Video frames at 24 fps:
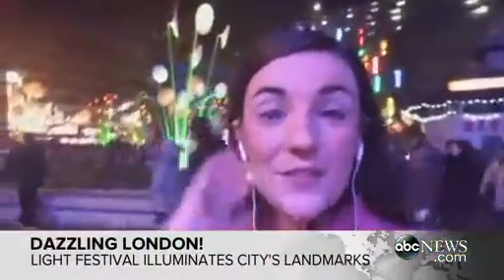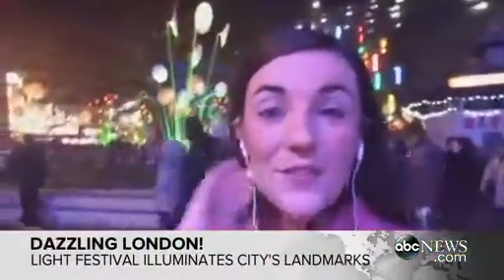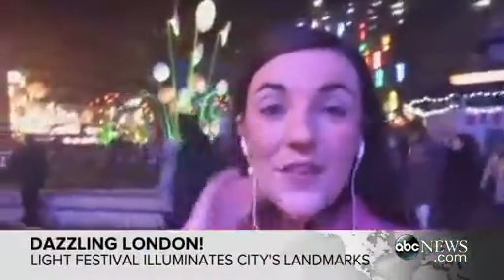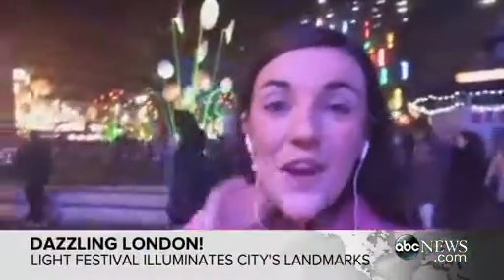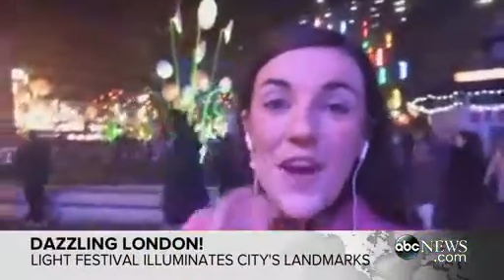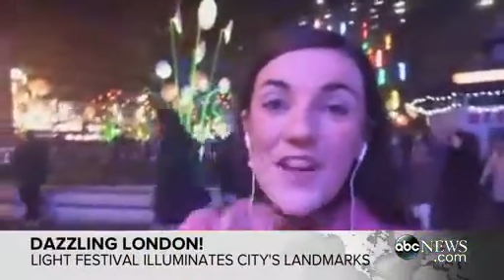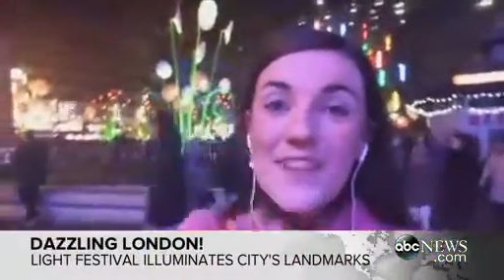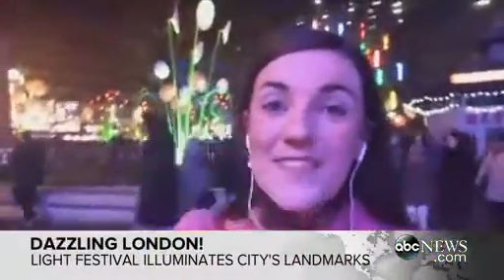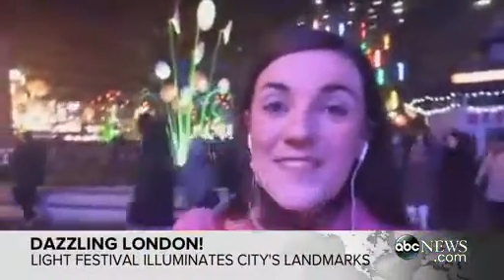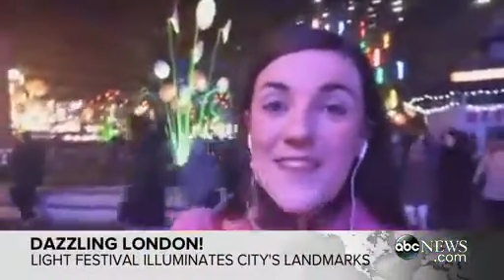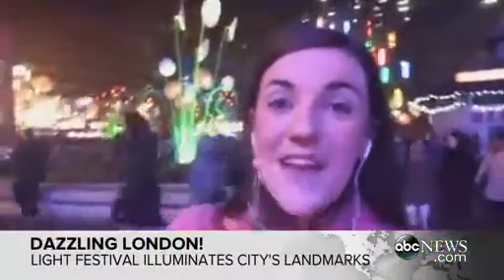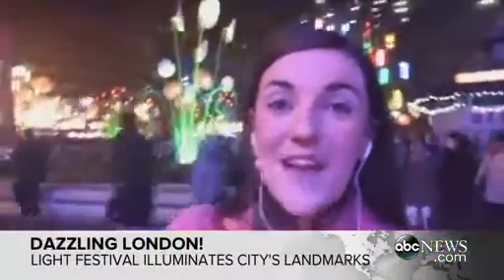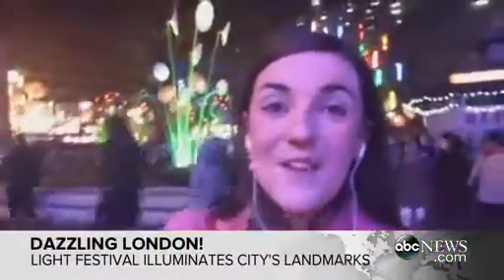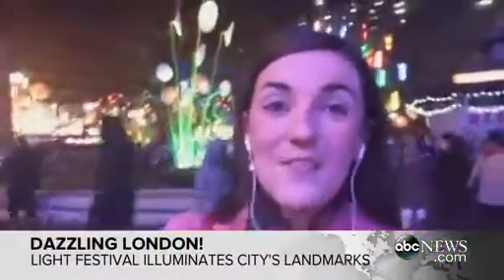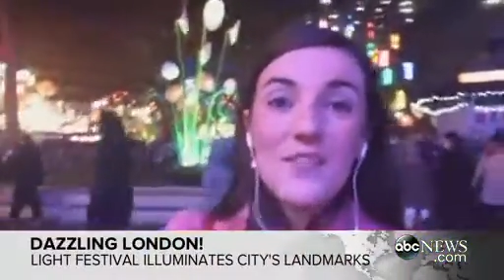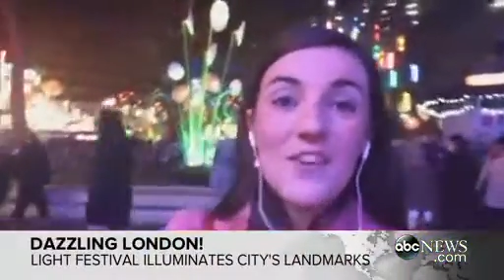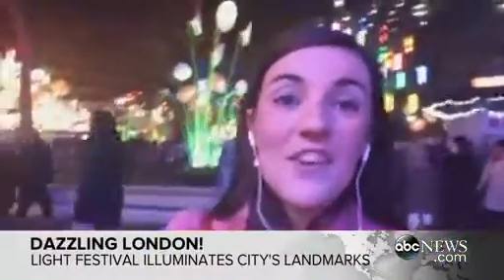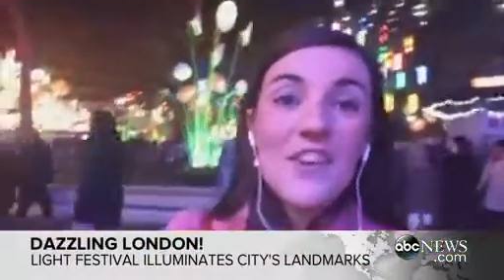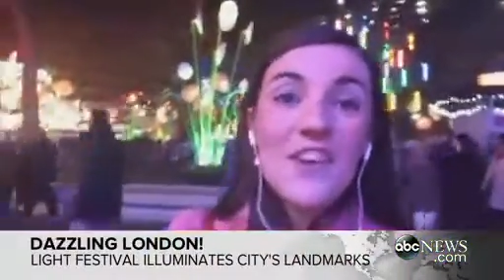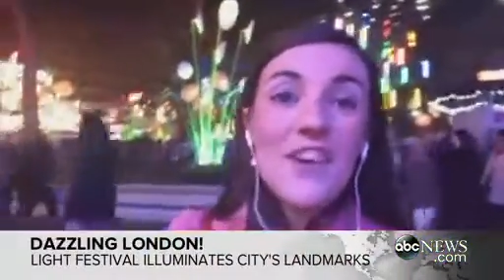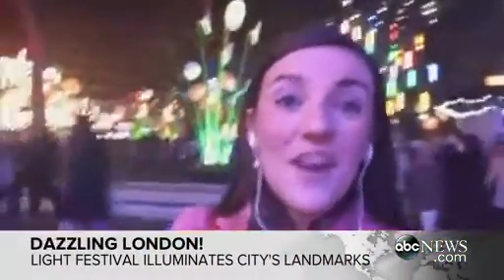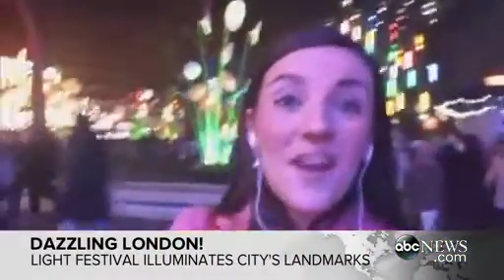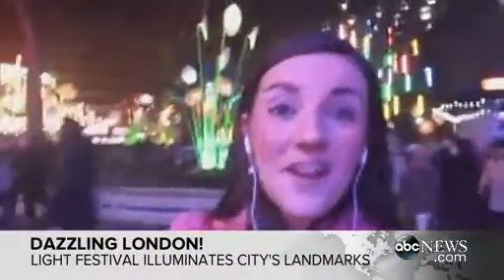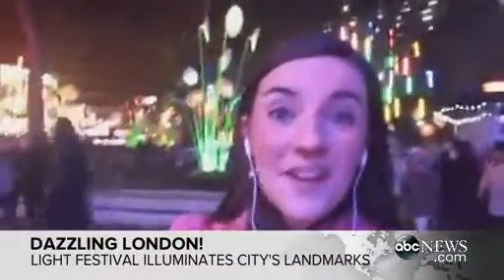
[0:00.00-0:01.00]
first ever
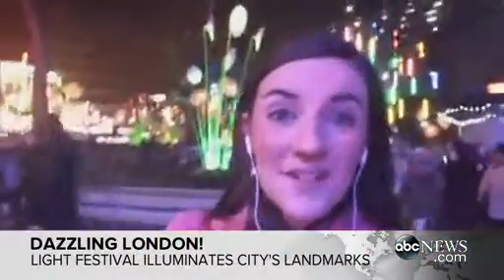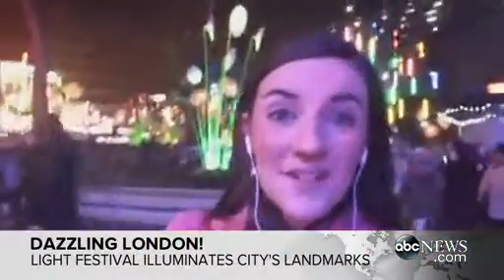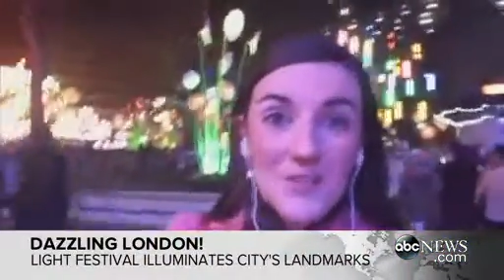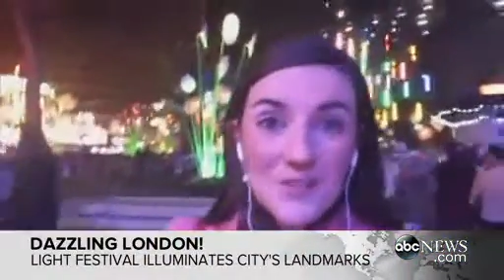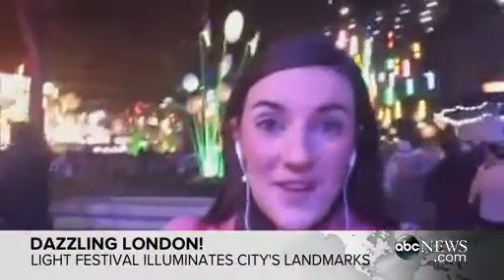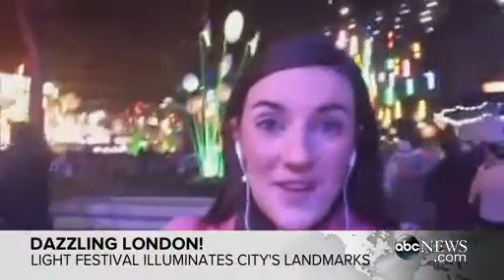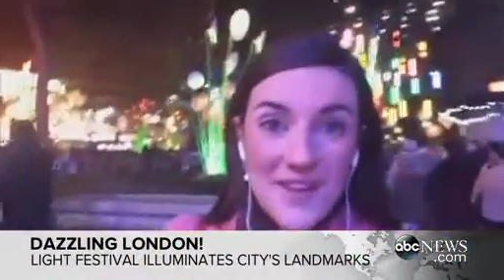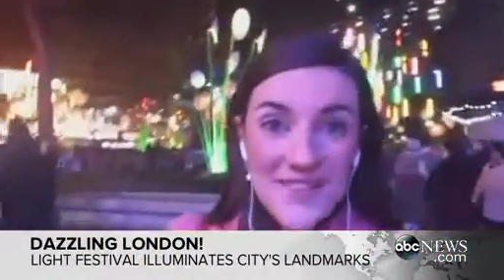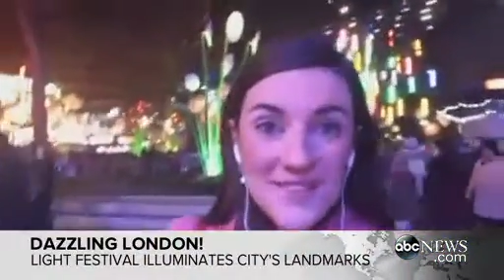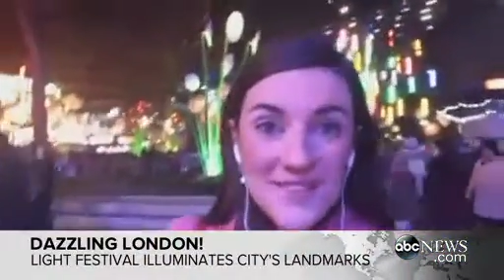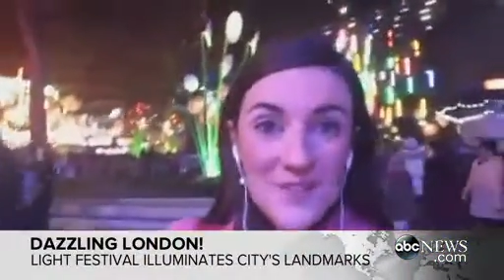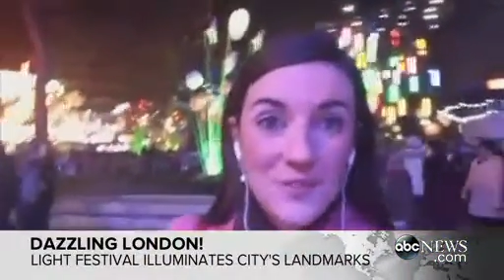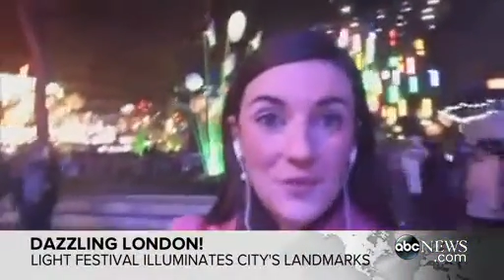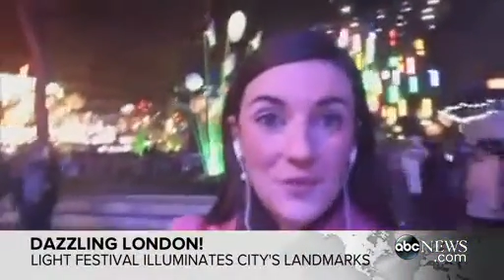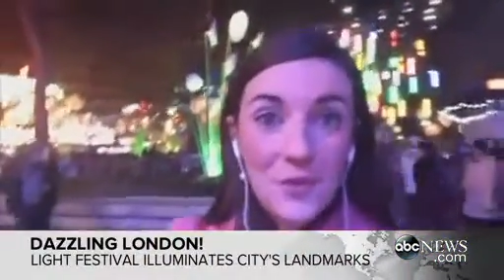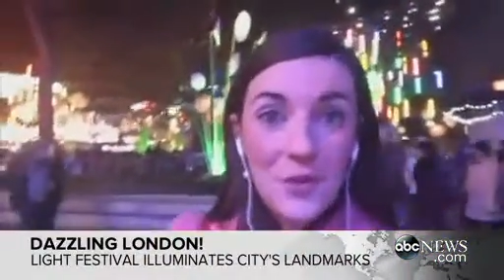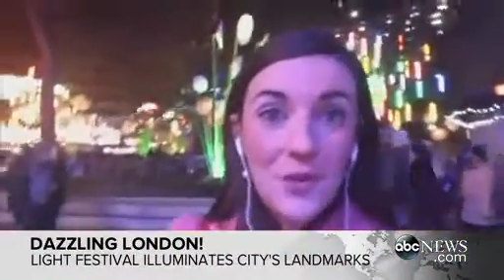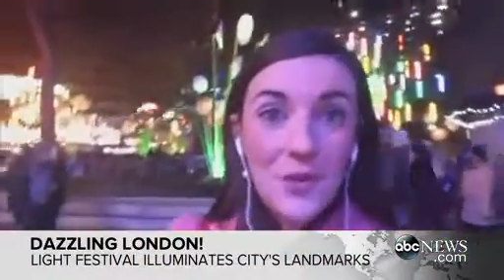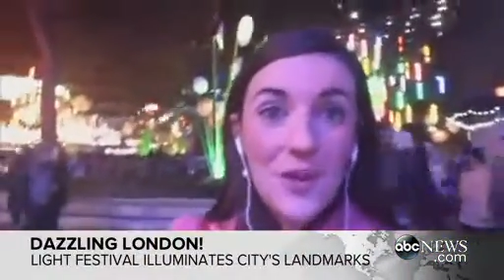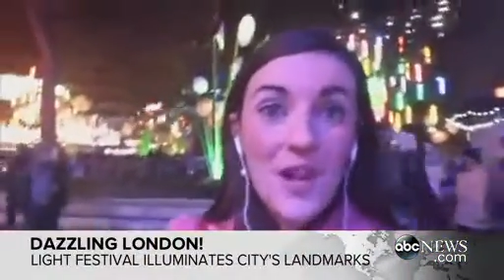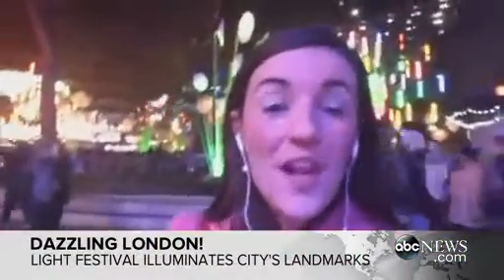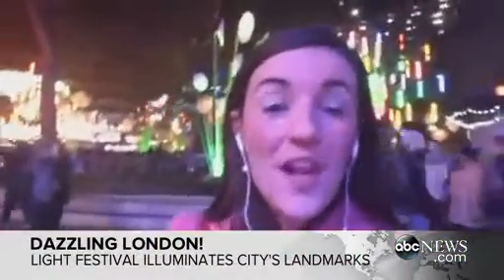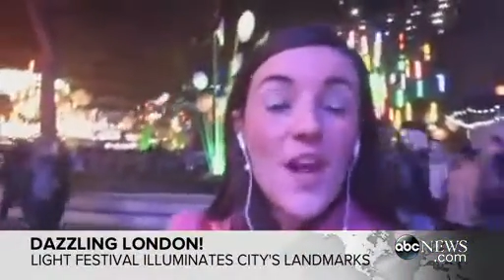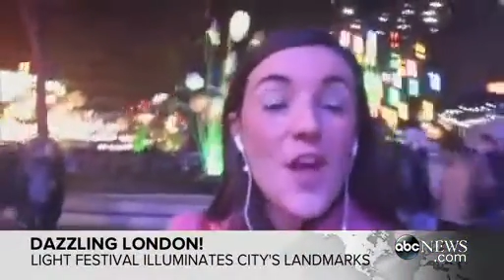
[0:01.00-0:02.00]
Light Festival.